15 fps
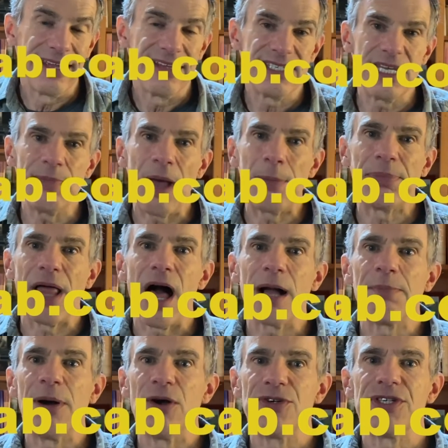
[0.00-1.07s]
See my
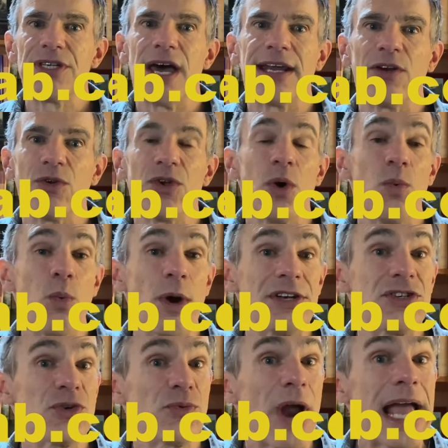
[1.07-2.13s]
blog post titled
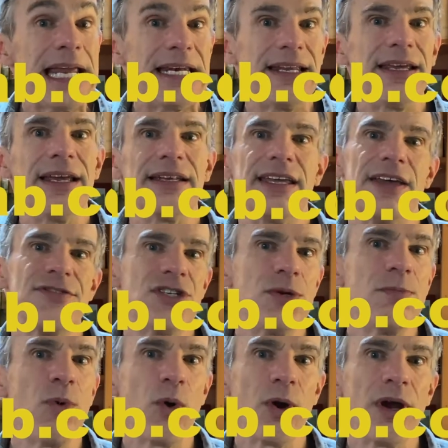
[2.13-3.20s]
Want to Write? It gives you
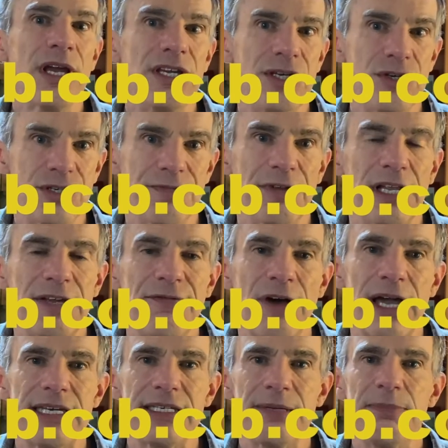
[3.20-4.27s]
more useful
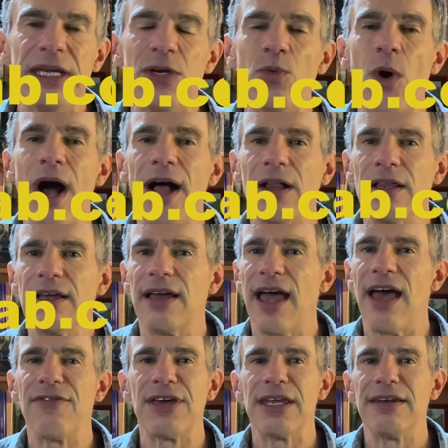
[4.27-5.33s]
advice. Meanwhile,
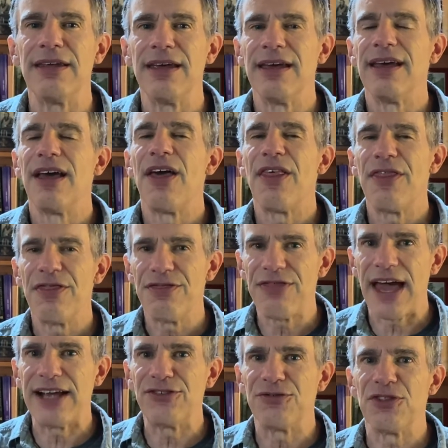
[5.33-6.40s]
Evan,
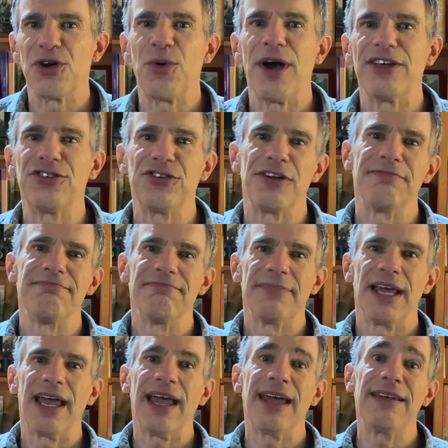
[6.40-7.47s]
thanks for the question.
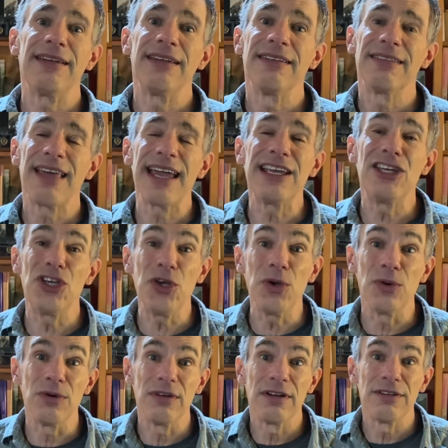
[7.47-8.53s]
And thank
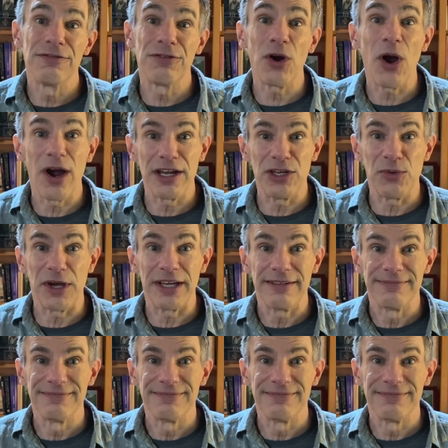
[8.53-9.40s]
you for arguing.